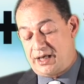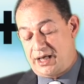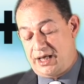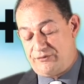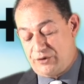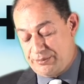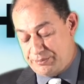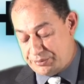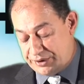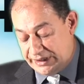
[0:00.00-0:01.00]
It will
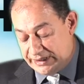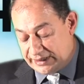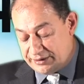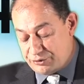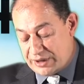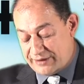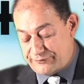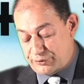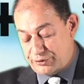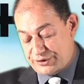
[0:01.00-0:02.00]
bring it to that
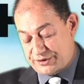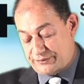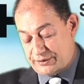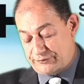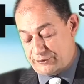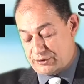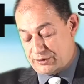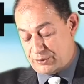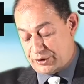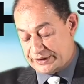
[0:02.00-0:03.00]
focus,
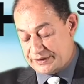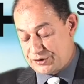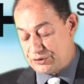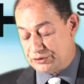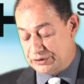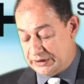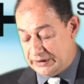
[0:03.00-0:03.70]
focal point. So